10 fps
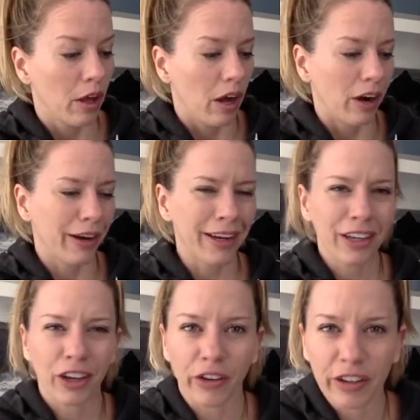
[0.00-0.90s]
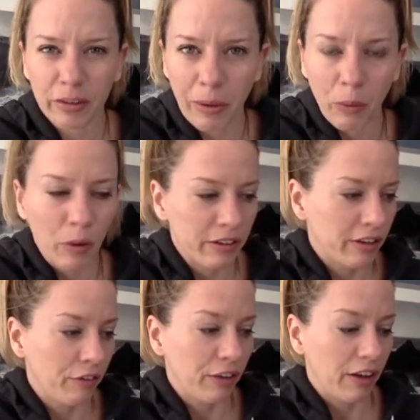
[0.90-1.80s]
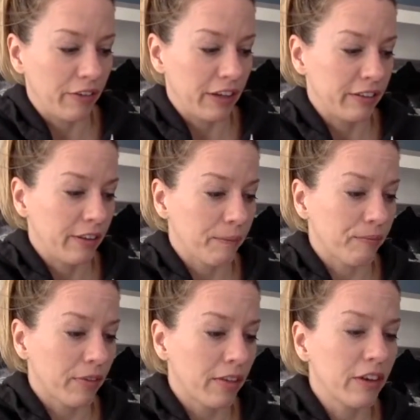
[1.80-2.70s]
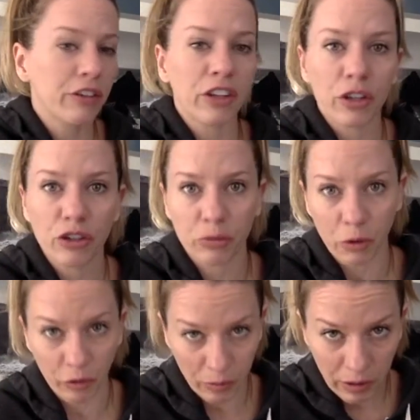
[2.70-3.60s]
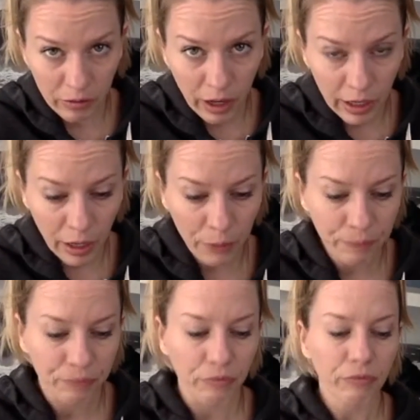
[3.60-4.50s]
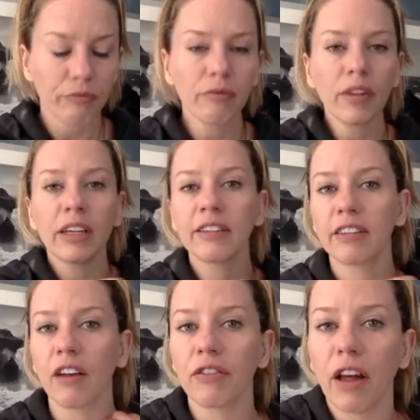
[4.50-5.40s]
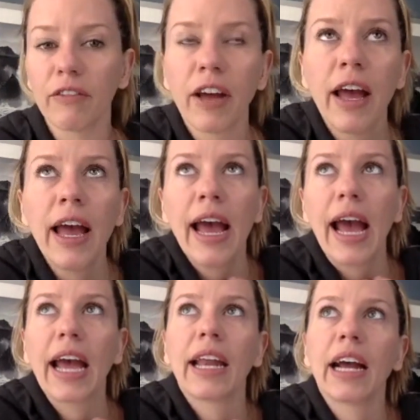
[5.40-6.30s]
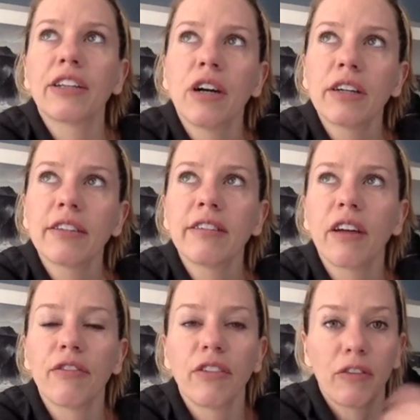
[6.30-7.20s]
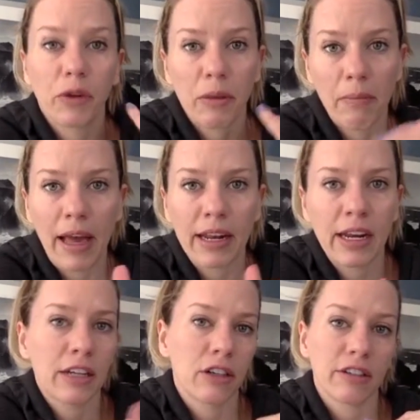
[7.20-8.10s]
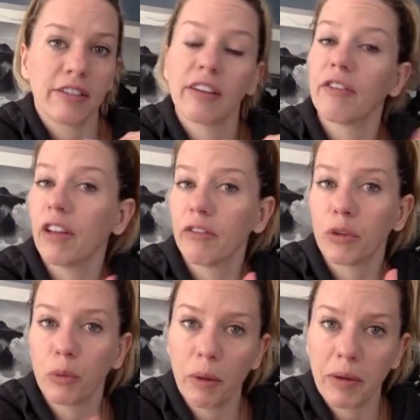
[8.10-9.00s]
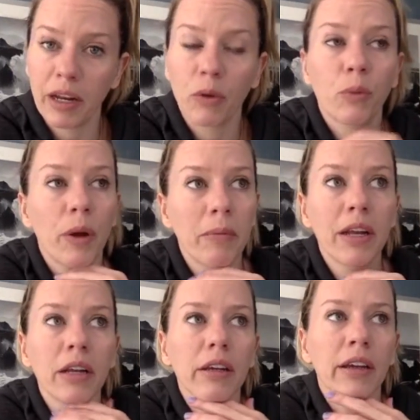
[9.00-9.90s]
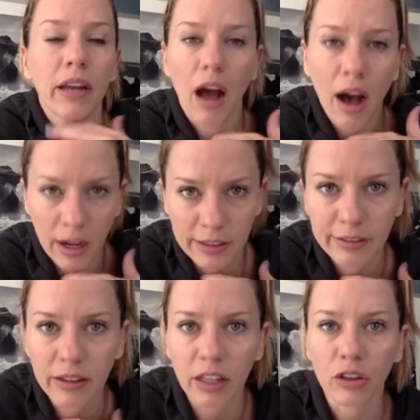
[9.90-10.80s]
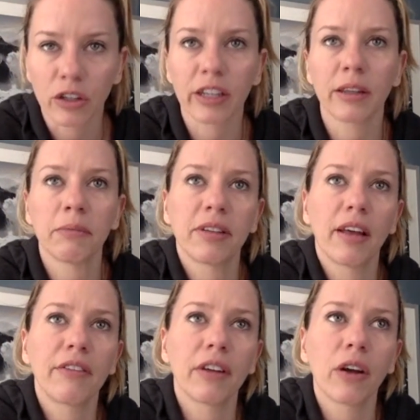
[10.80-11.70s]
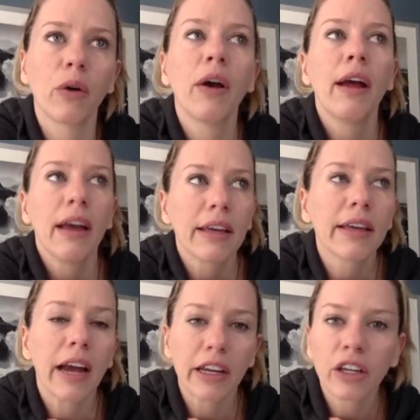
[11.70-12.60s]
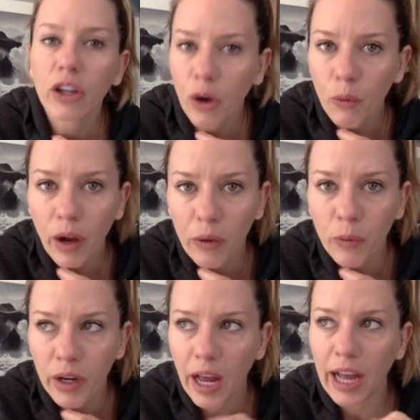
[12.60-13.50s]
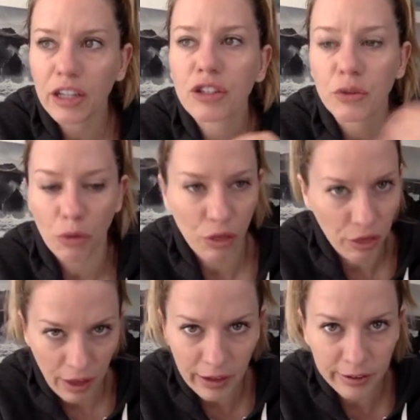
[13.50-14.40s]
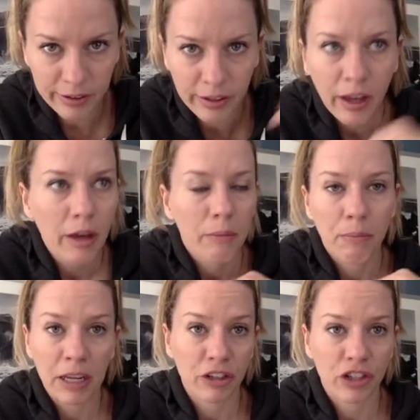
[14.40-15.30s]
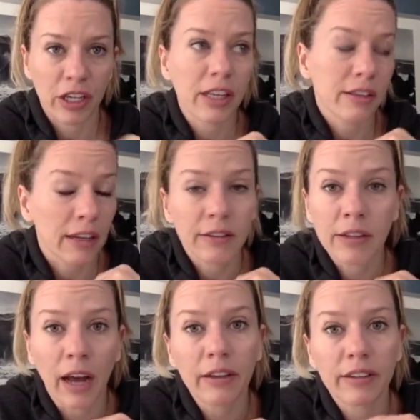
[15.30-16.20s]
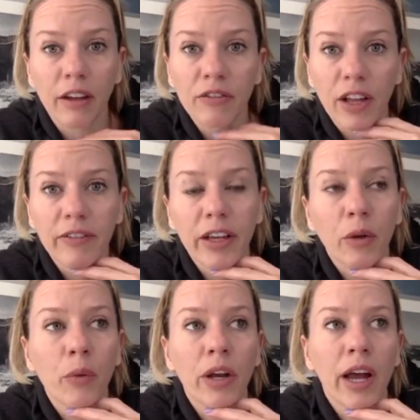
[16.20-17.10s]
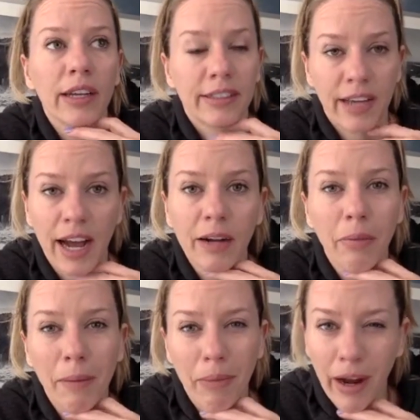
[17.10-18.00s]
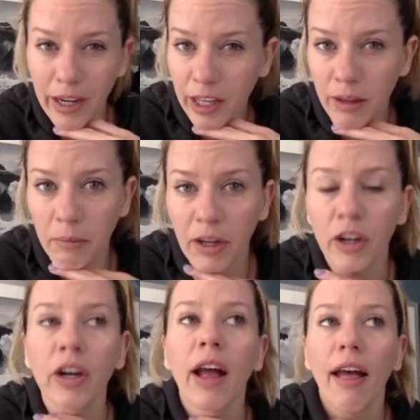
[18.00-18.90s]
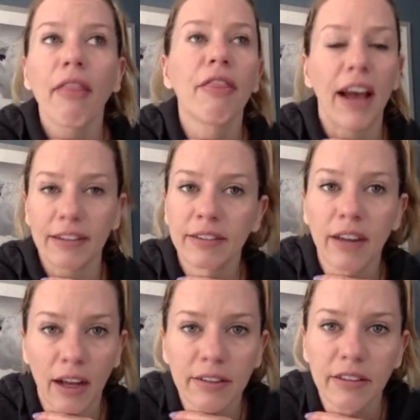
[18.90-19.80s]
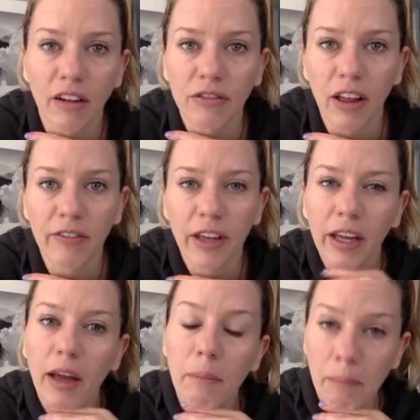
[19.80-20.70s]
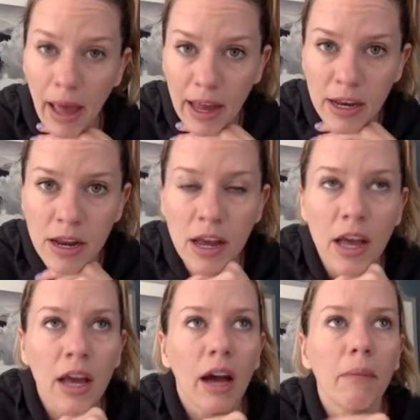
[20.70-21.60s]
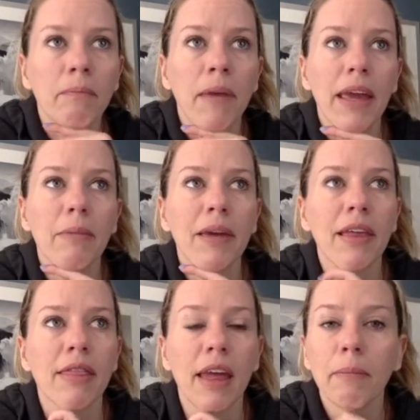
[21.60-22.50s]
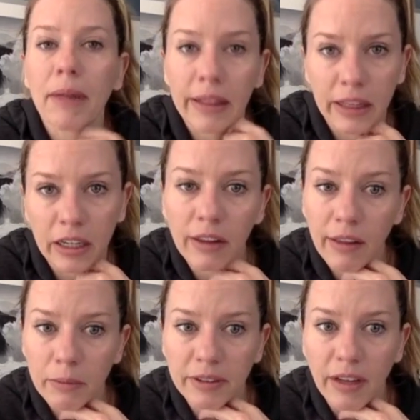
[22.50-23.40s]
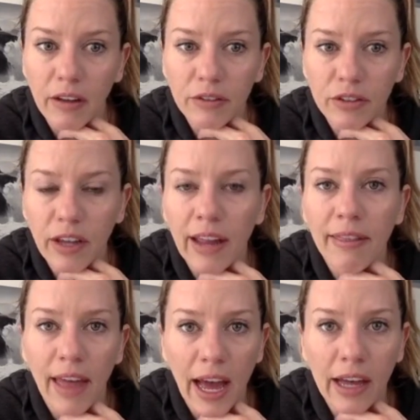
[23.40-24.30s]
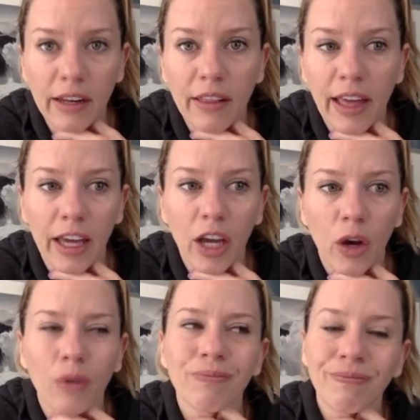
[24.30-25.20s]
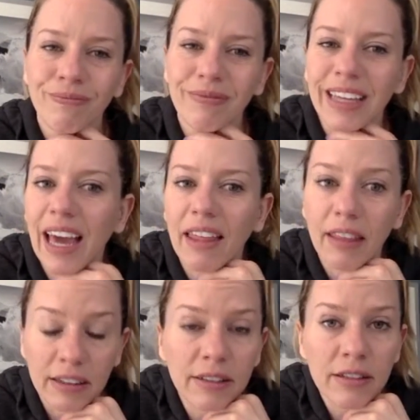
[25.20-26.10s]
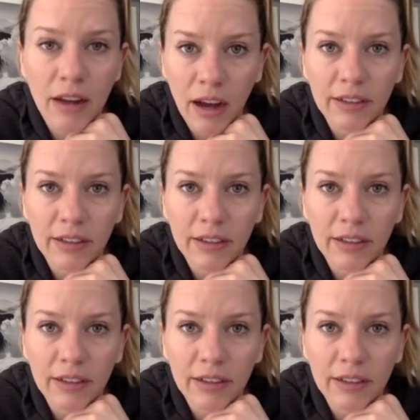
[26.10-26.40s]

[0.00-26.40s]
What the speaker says: are kind of curious about what self-love is. There's a huge movement right now in self-love. And I talk to self-love with men and I talk to self-love with women. And women can honestly look at themselves and go, yeah, you know what? When I do this, binge eat, that's not self-loving. When I attack my body in the mirror, that's not self-loving. Men, maybe they belittle themselves and that they can go, yeah, that's not